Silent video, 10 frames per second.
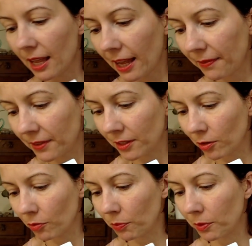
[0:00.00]
and then
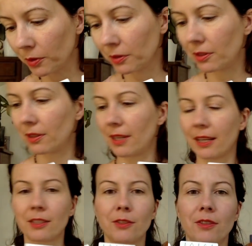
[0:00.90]
you put
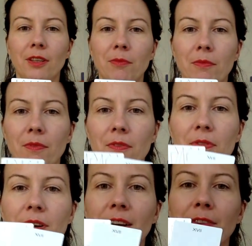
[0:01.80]
next to them
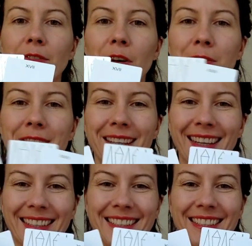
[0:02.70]
3 of those
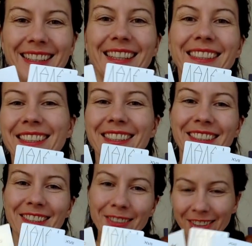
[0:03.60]
cards, they
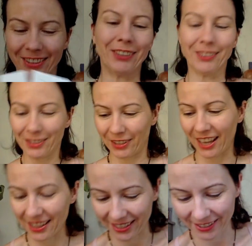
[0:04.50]
just look cool together.